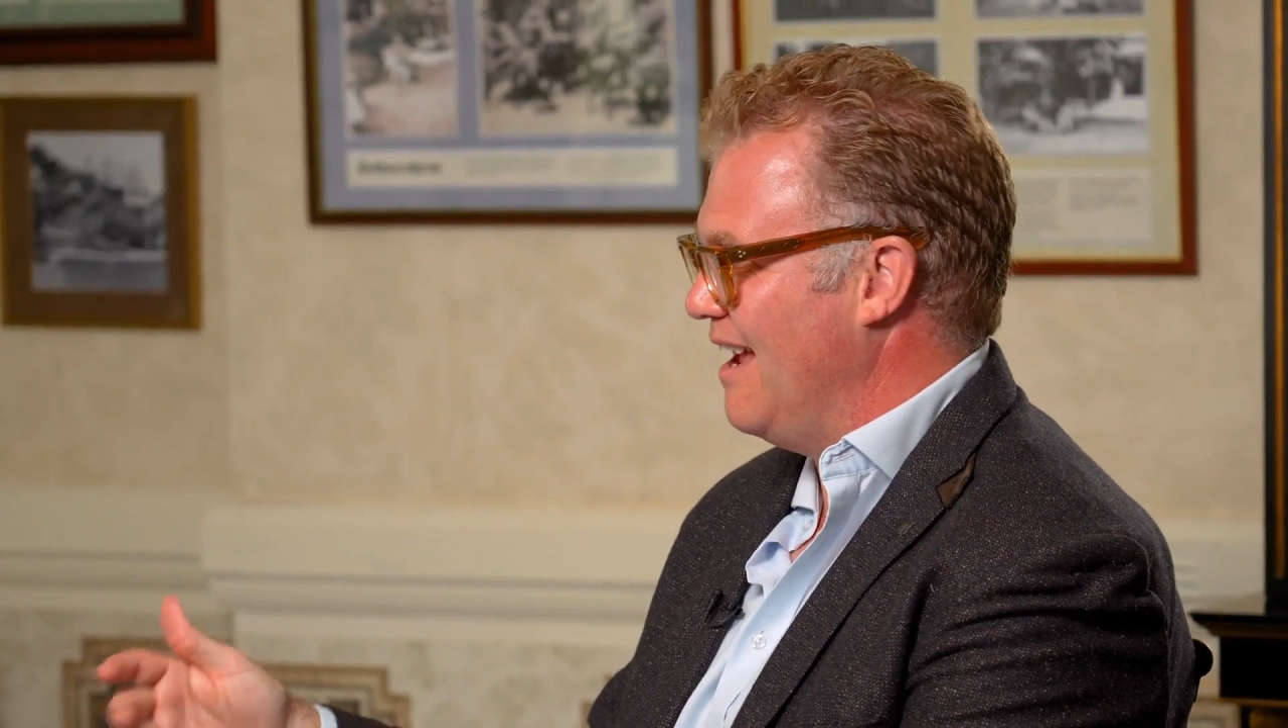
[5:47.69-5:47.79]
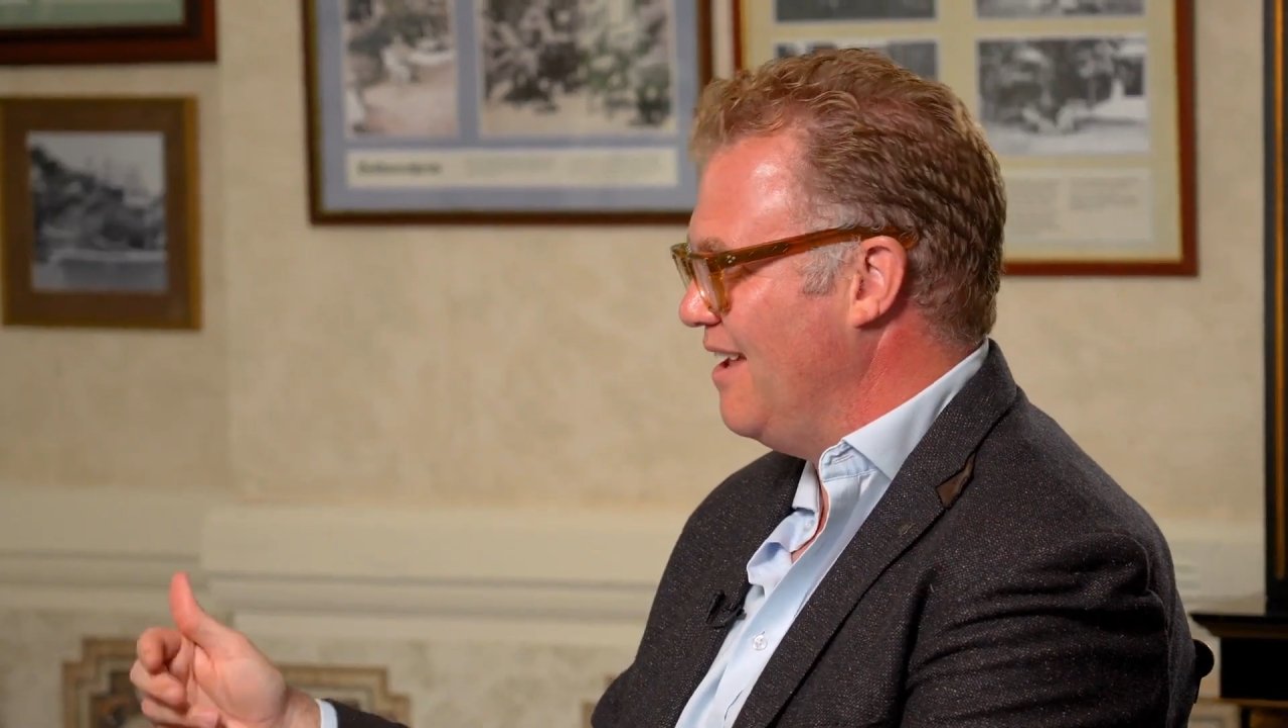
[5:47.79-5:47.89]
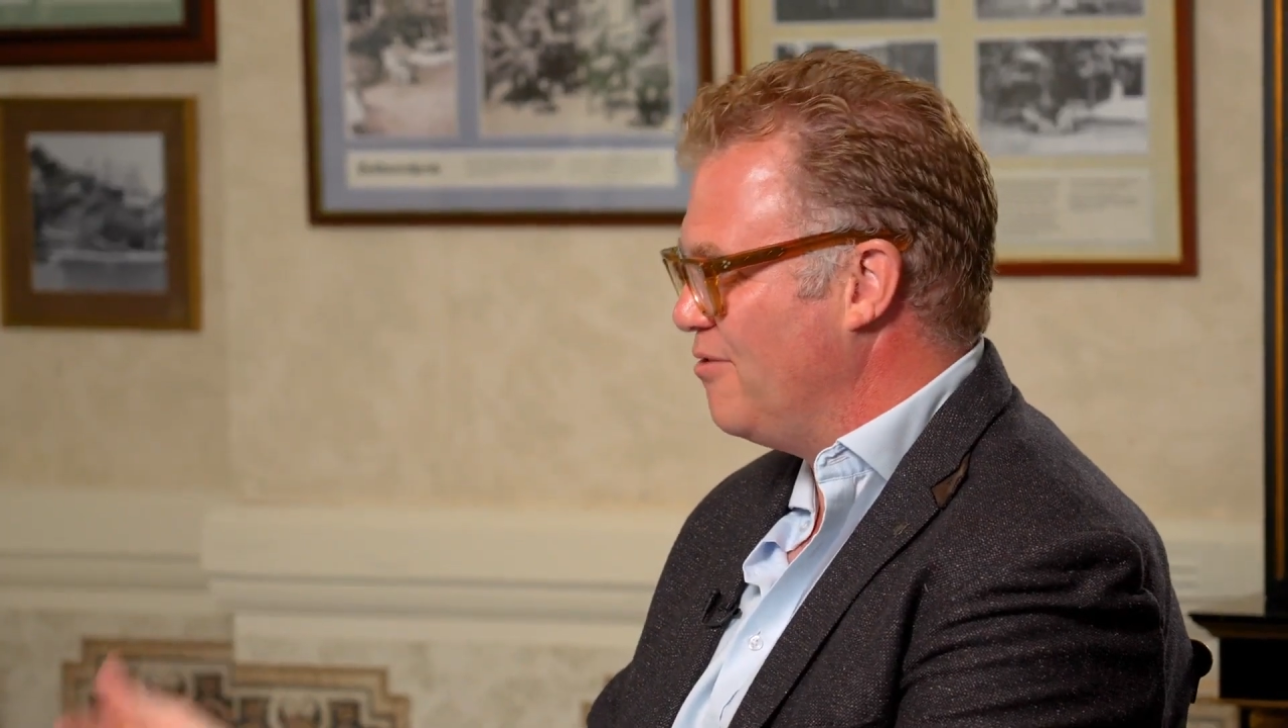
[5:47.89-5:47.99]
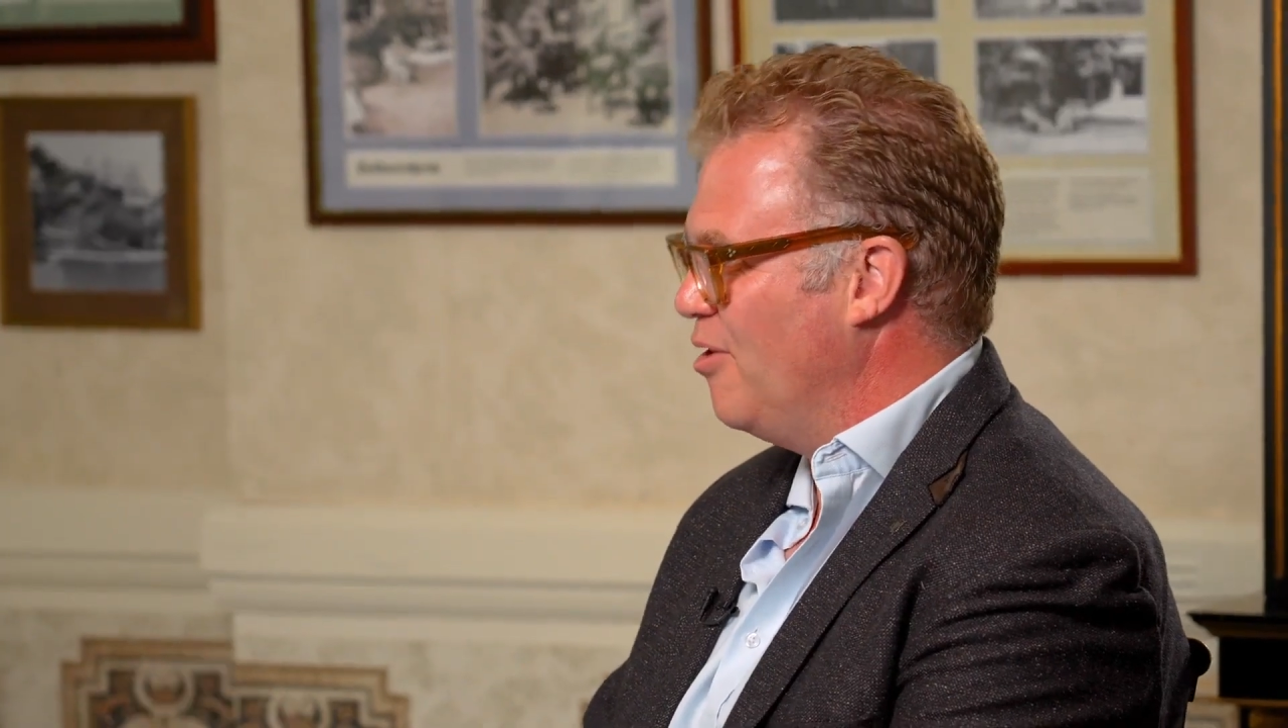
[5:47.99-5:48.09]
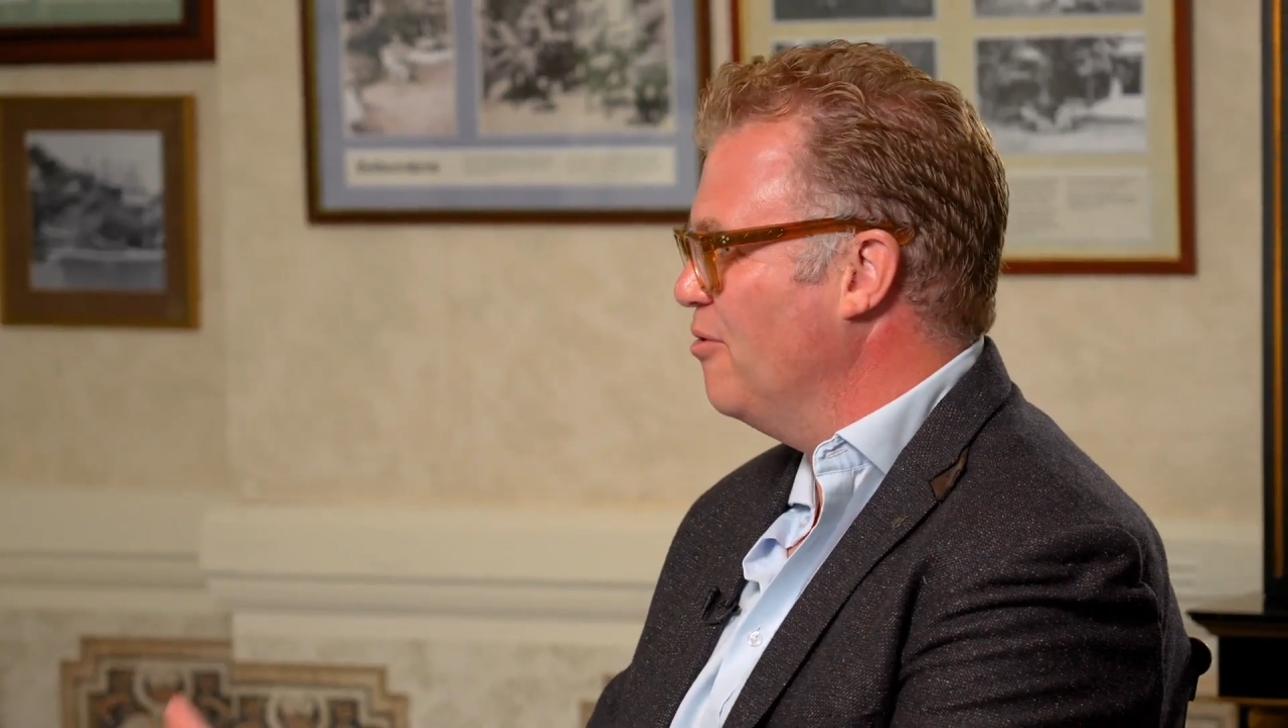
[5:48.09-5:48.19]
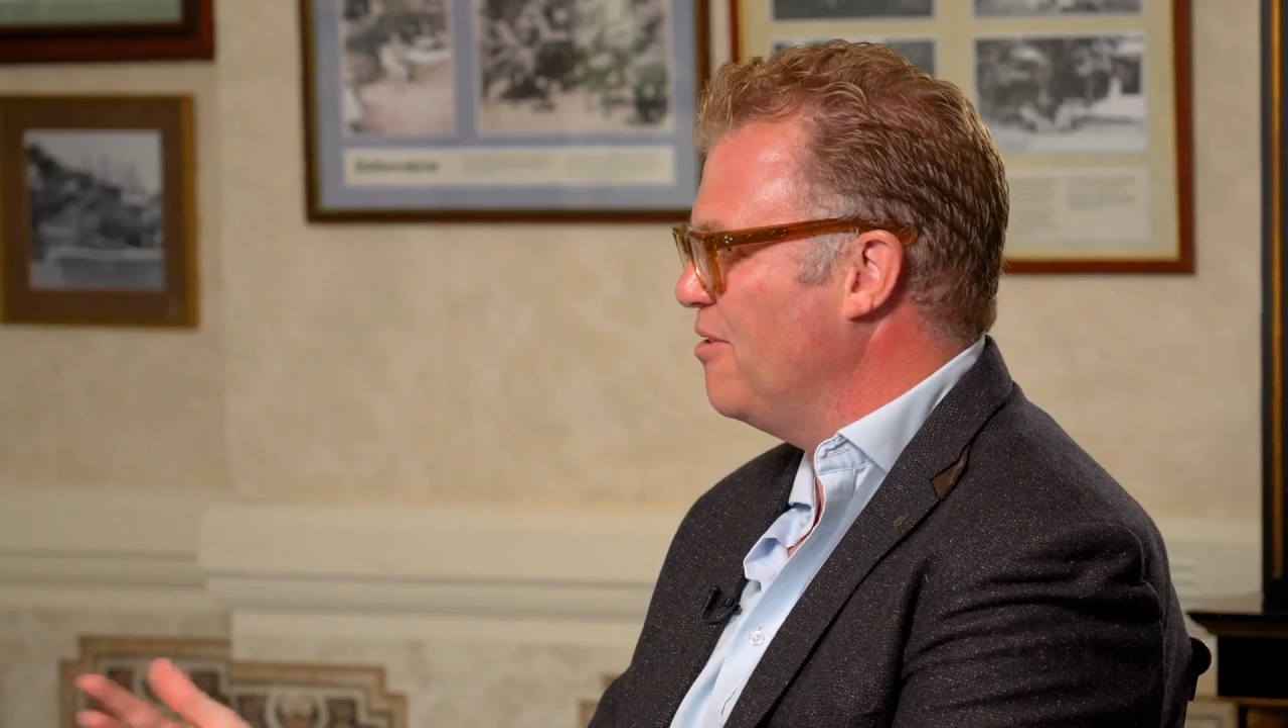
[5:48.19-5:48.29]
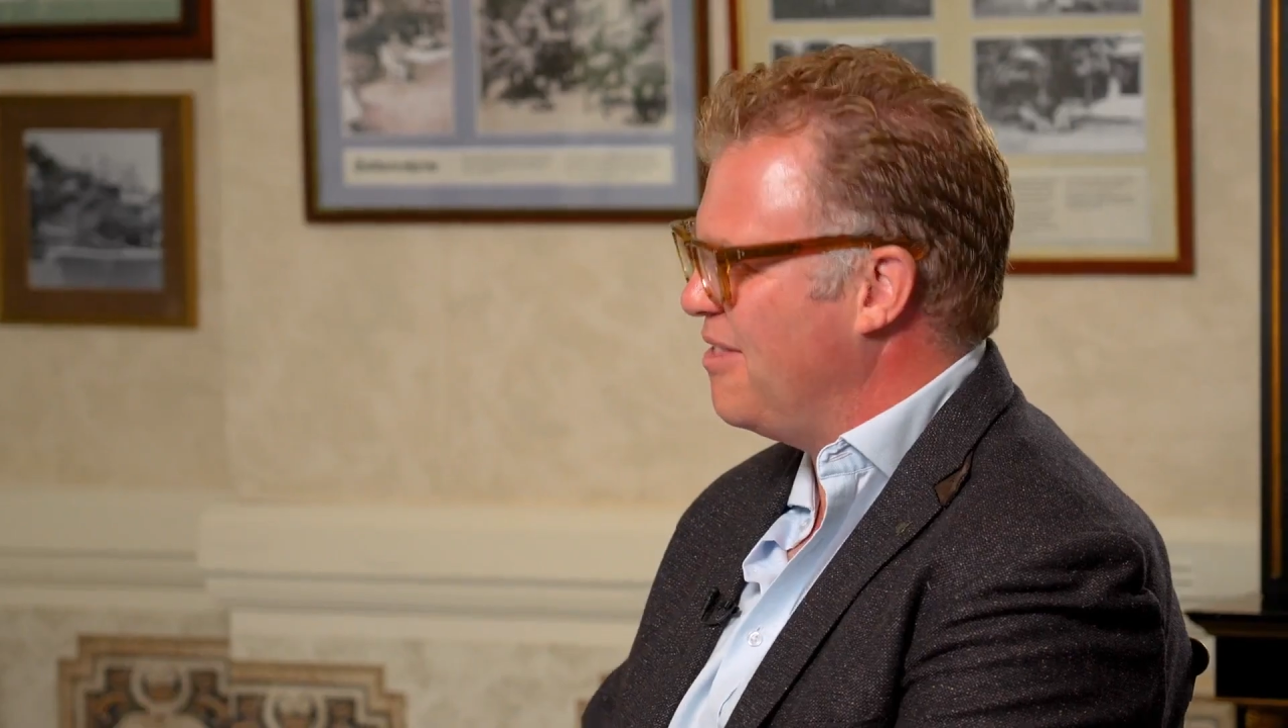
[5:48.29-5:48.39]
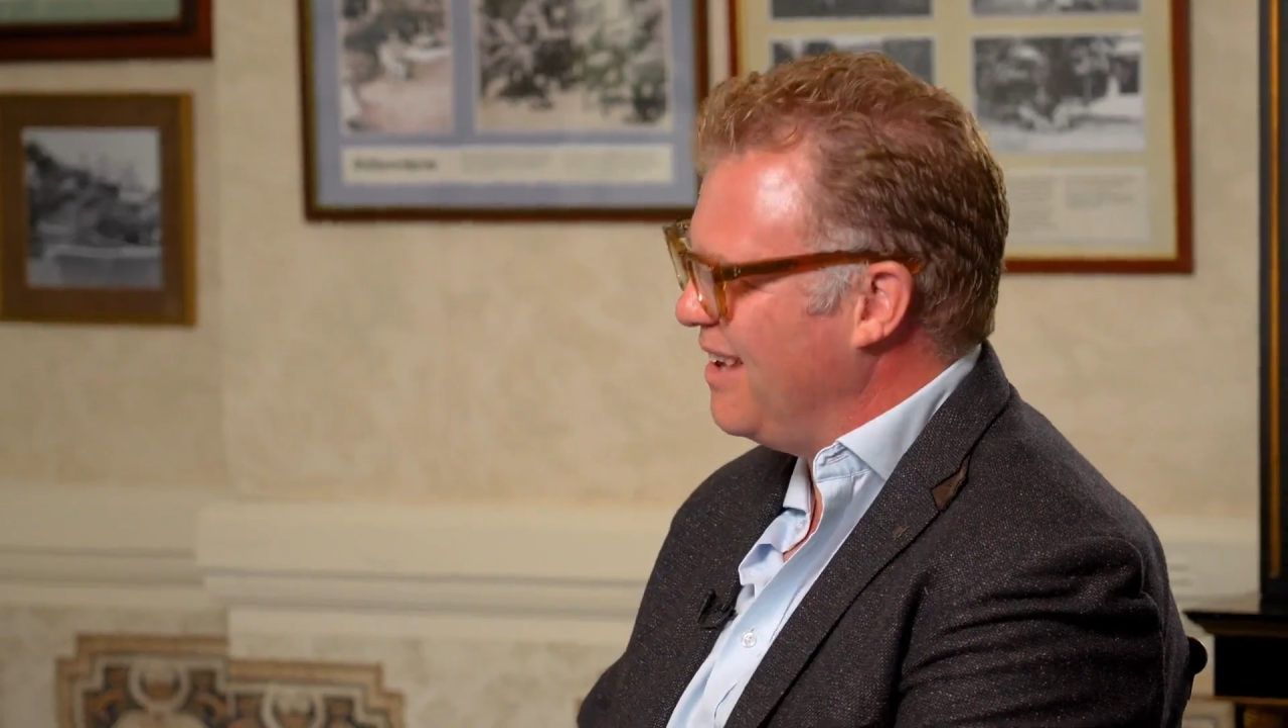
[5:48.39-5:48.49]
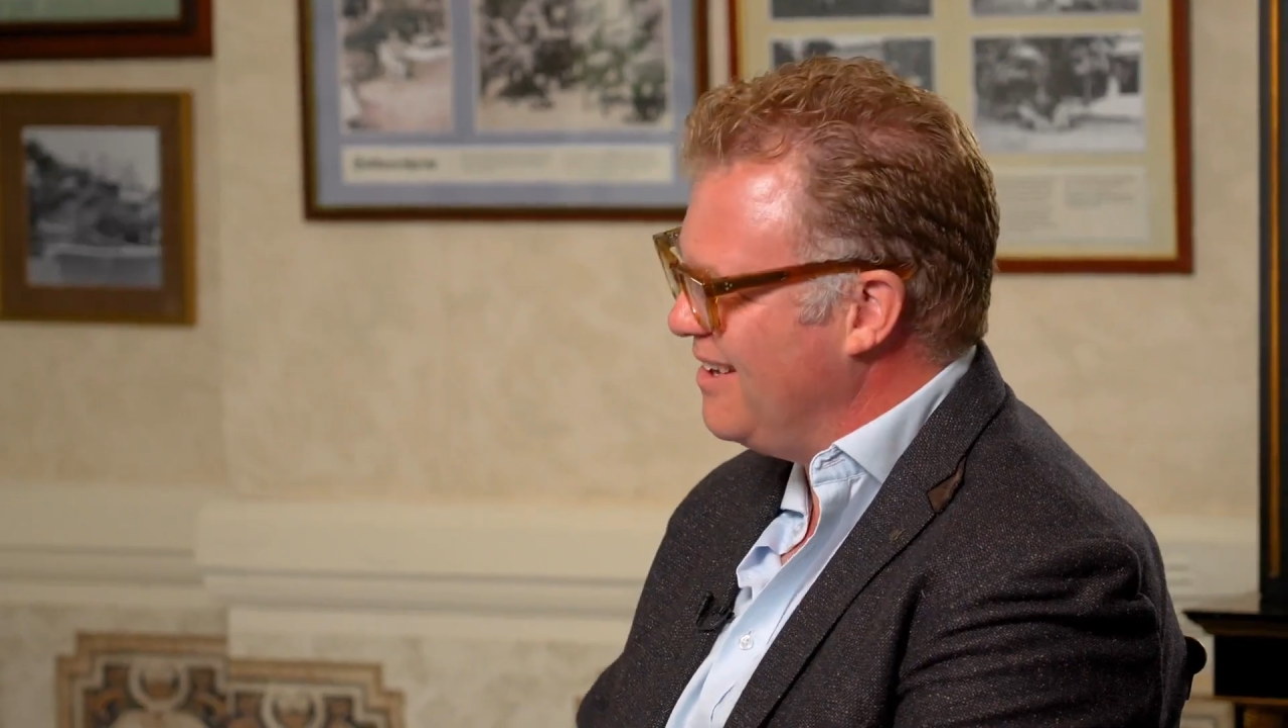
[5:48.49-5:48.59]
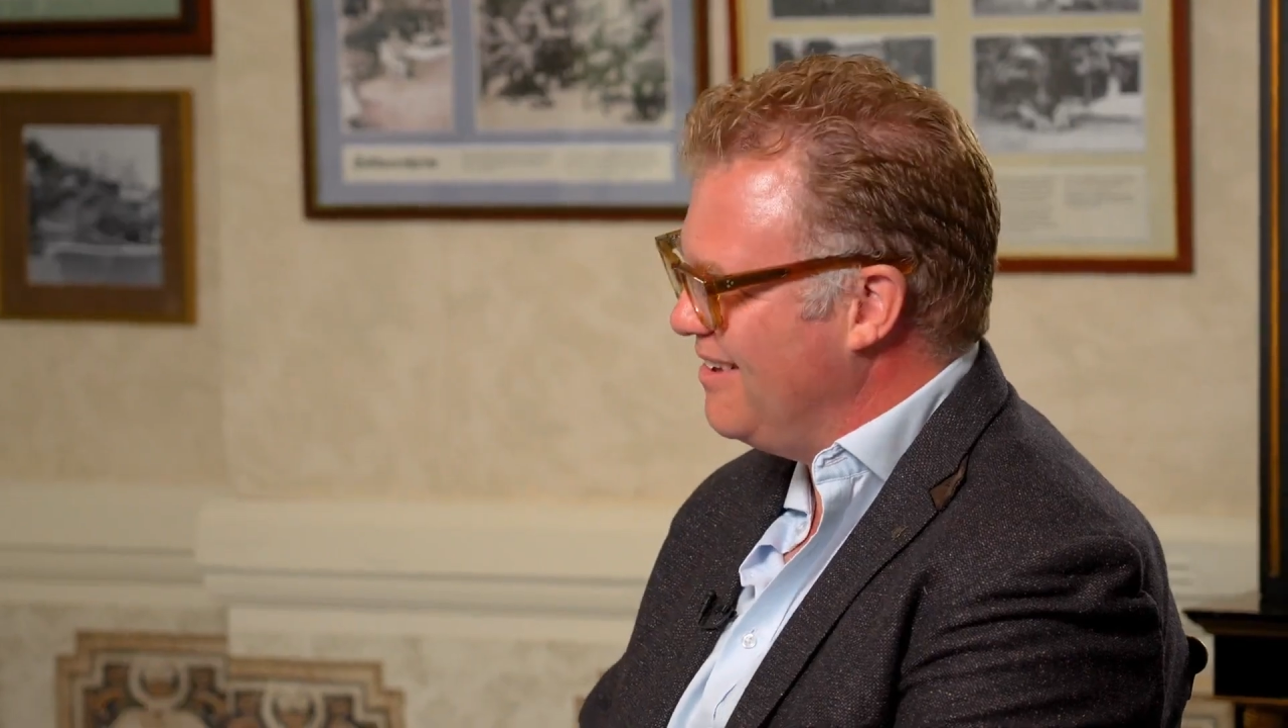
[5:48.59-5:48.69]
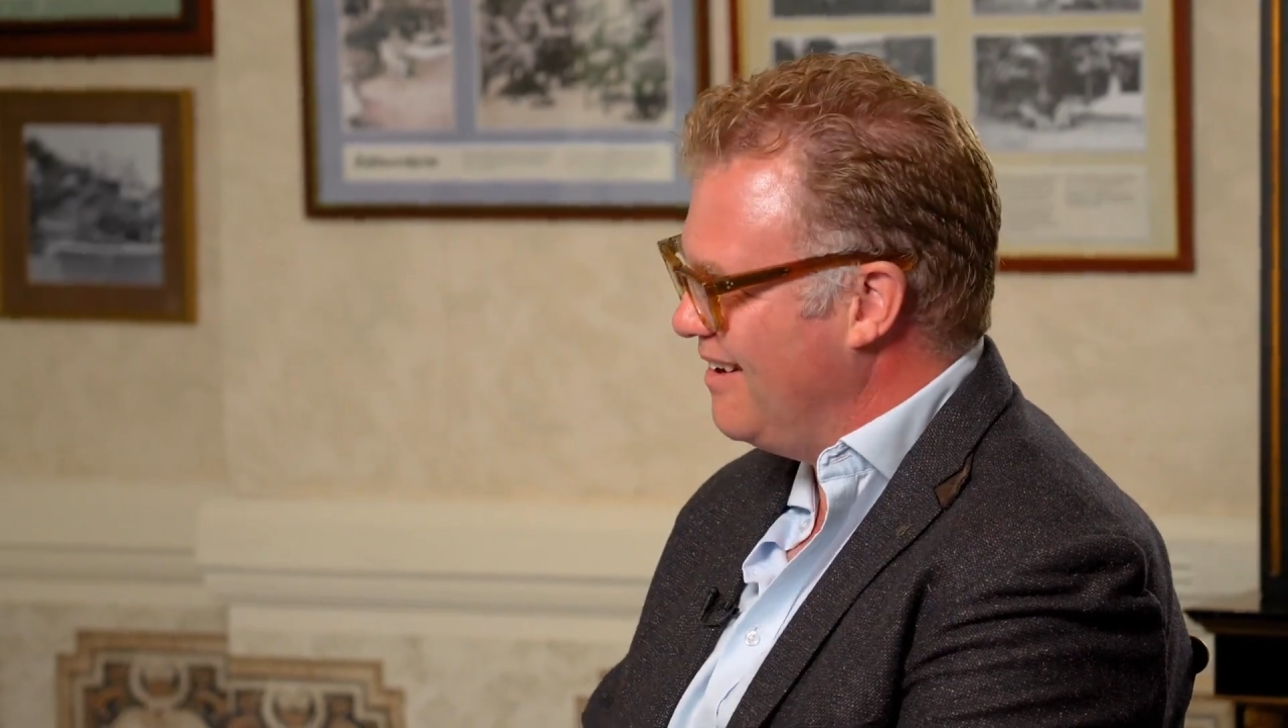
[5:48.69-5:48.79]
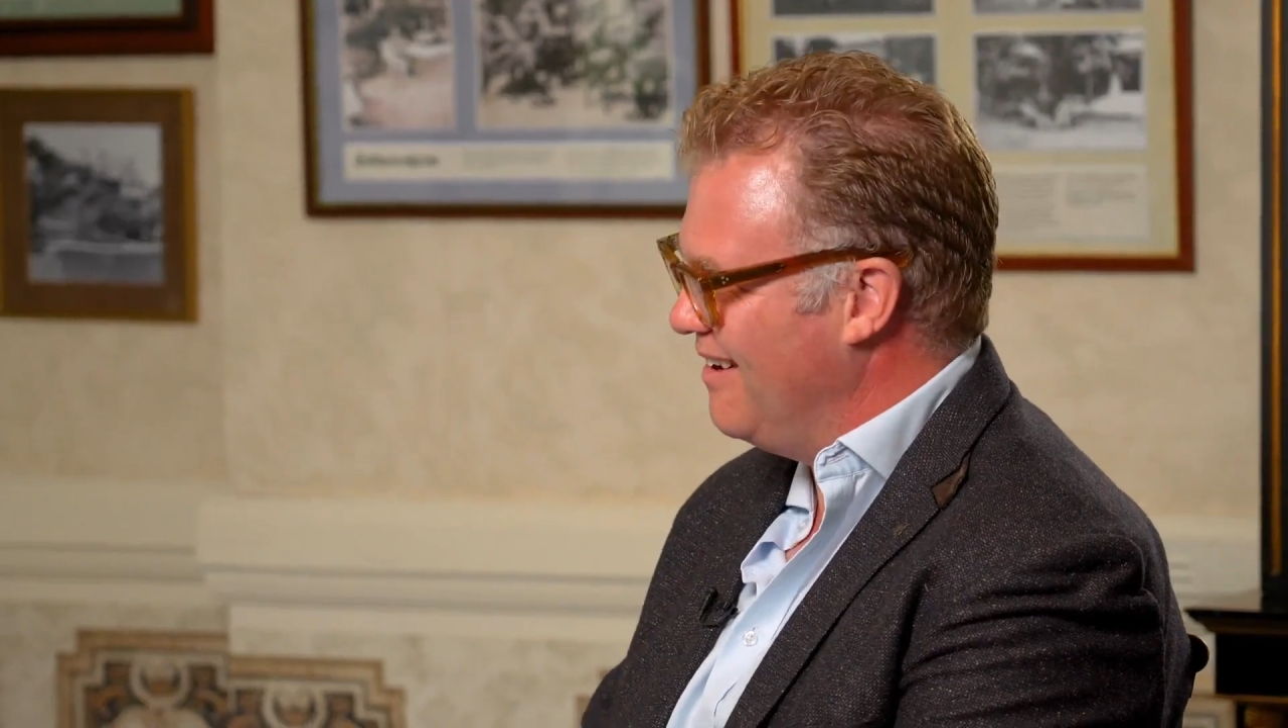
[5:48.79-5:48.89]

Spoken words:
you've got all the things.